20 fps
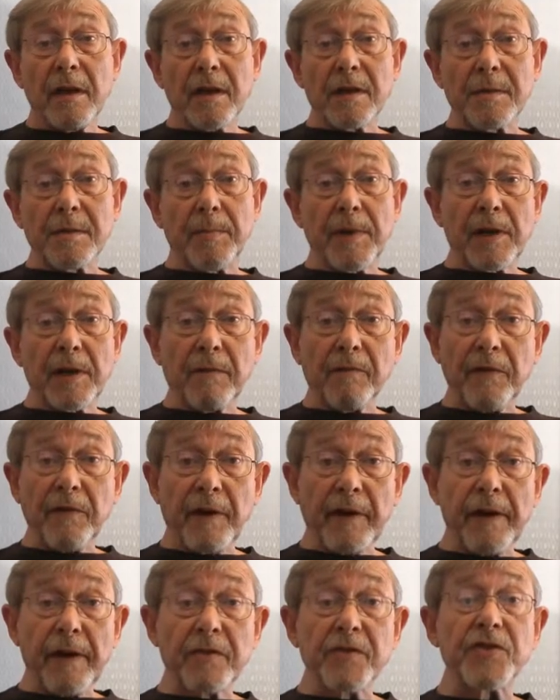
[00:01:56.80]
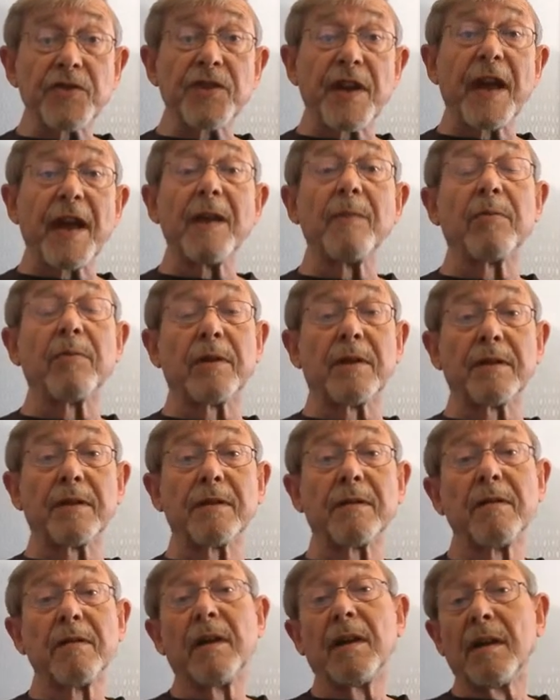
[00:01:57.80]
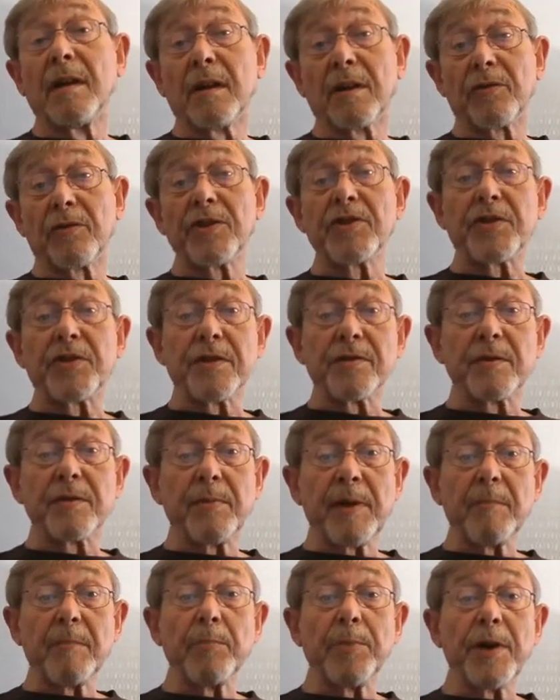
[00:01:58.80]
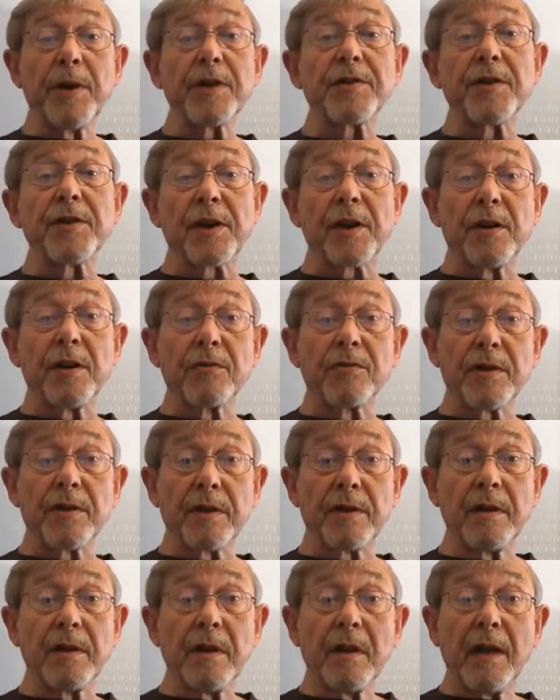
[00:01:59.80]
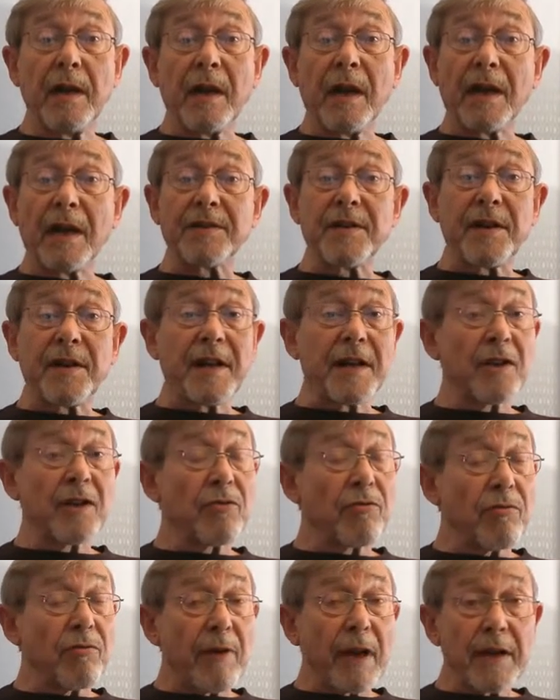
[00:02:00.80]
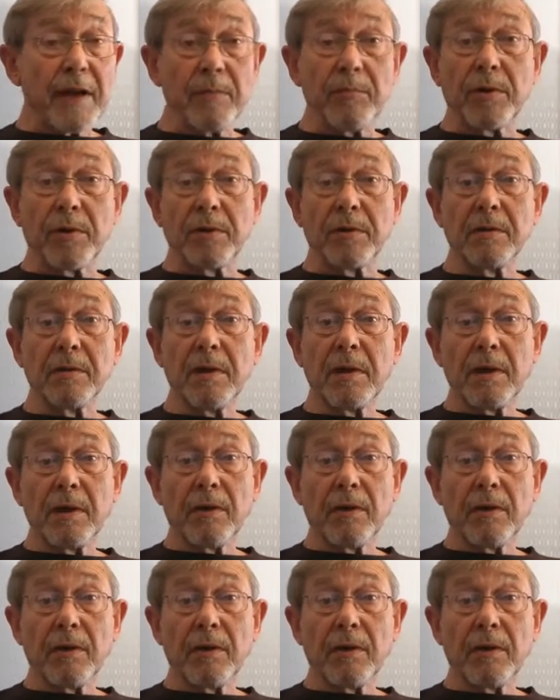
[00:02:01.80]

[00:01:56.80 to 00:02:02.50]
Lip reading: has become very unstable and Christians have been persecuted at an incredible